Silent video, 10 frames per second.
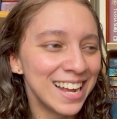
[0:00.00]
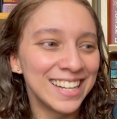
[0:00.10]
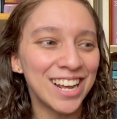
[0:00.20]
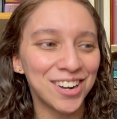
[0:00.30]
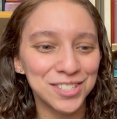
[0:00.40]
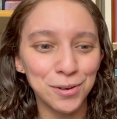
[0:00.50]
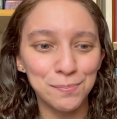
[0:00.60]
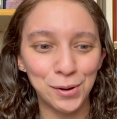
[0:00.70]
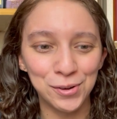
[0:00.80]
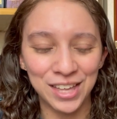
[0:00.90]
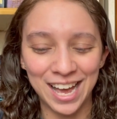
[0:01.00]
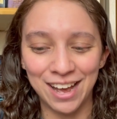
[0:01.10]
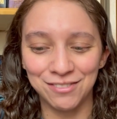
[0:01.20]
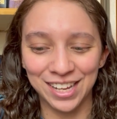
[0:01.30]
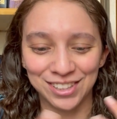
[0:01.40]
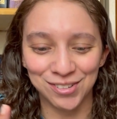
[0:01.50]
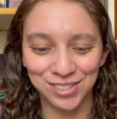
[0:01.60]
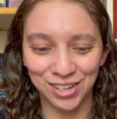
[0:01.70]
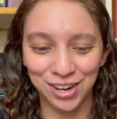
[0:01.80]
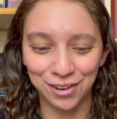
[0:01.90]
they also both have like those
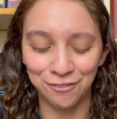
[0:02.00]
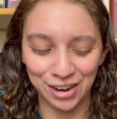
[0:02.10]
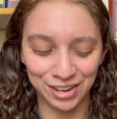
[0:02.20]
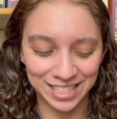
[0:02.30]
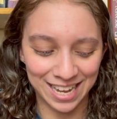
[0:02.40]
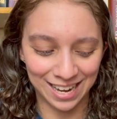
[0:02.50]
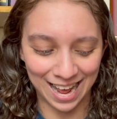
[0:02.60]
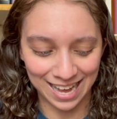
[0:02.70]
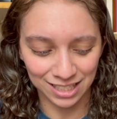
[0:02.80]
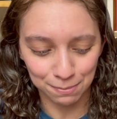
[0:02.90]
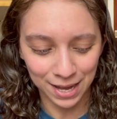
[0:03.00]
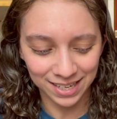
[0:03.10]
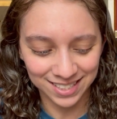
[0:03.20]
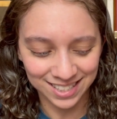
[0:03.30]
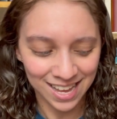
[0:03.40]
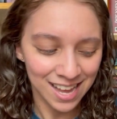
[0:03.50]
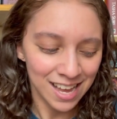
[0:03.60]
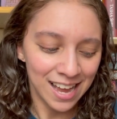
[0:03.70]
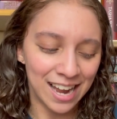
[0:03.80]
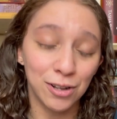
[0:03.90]
dark fairy tale aspects.
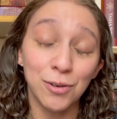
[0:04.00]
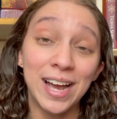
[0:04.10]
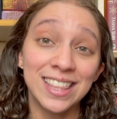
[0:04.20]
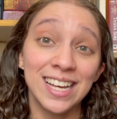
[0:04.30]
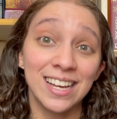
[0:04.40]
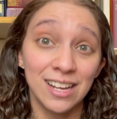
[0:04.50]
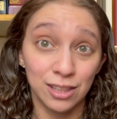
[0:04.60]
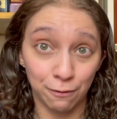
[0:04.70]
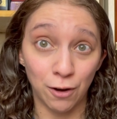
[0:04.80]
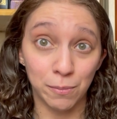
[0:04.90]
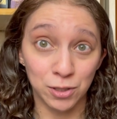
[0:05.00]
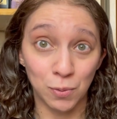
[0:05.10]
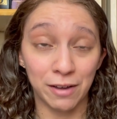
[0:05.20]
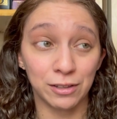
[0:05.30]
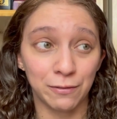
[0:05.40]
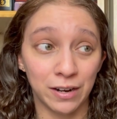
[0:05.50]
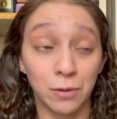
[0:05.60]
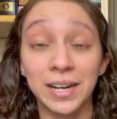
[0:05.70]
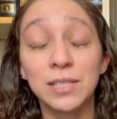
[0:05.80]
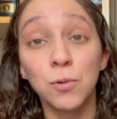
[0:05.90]
And although I think The Farmer's Wife and the Fairy
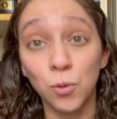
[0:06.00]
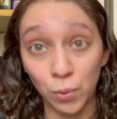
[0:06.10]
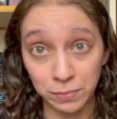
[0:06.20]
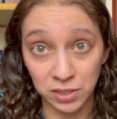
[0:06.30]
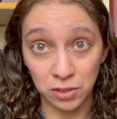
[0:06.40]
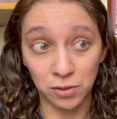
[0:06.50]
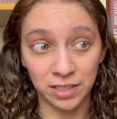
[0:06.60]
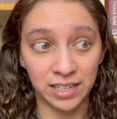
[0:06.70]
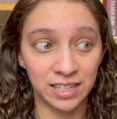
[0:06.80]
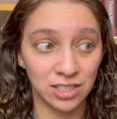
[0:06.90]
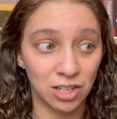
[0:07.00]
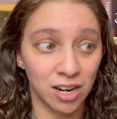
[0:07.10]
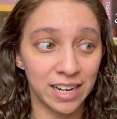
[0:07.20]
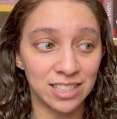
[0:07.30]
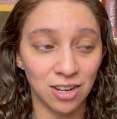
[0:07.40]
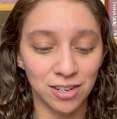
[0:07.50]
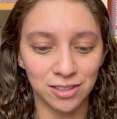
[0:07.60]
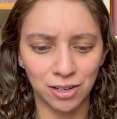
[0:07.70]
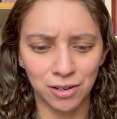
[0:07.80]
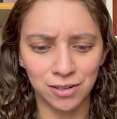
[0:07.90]
Queen is more whimsical than it is dark,
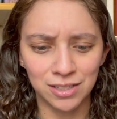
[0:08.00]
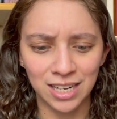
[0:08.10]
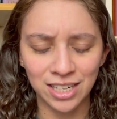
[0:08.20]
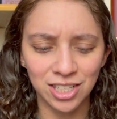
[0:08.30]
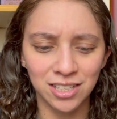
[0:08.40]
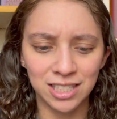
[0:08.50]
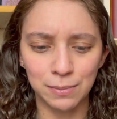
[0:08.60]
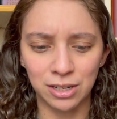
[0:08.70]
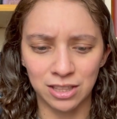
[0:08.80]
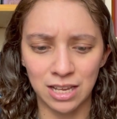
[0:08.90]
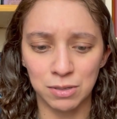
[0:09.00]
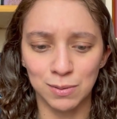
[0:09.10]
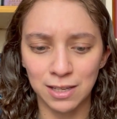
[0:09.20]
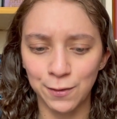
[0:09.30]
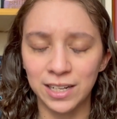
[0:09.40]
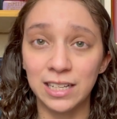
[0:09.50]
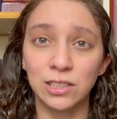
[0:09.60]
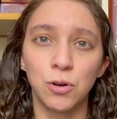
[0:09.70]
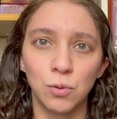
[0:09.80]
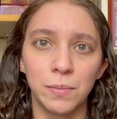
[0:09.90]
they're touching on similar themes, specifically
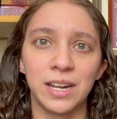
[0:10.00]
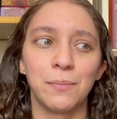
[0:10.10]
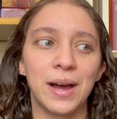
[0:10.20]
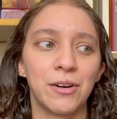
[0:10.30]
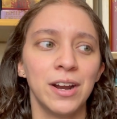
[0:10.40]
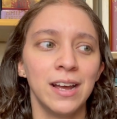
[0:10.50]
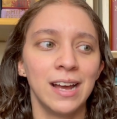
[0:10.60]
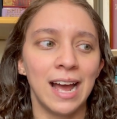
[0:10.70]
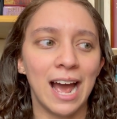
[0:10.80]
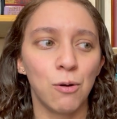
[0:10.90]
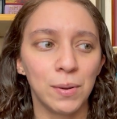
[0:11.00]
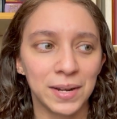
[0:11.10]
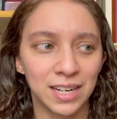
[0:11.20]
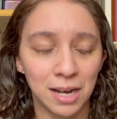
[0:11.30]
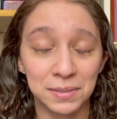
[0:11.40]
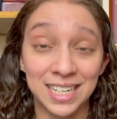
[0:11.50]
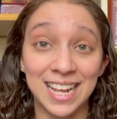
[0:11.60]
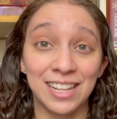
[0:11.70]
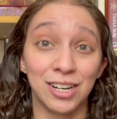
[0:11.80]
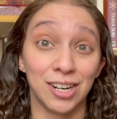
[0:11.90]
Lone Woman, about how women come
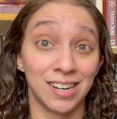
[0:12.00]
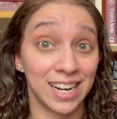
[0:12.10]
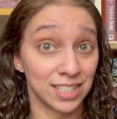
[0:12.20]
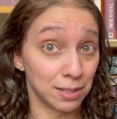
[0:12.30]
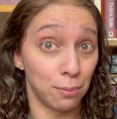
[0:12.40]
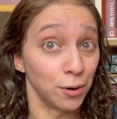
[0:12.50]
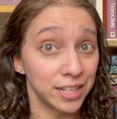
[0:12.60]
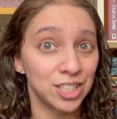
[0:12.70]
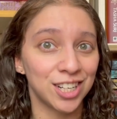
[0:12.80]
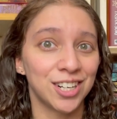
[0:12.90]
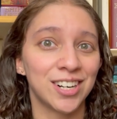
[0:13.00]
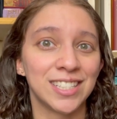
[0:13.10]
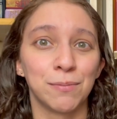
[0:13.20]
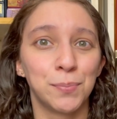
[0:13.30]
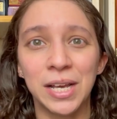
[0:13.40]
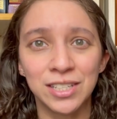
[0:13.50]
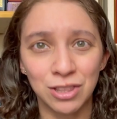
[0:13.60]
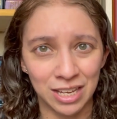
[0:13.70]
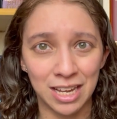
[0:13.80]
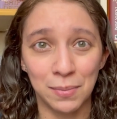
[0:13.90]
together and support each other is a big
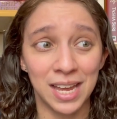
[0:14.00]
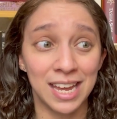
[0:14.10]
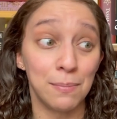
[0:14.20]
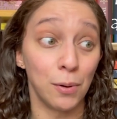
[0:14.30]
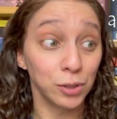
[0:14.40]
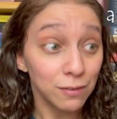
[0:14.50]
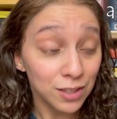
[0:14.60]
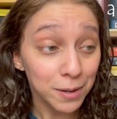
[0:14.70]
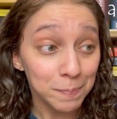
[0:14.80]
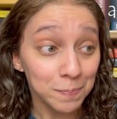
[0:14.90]
theme in both of them.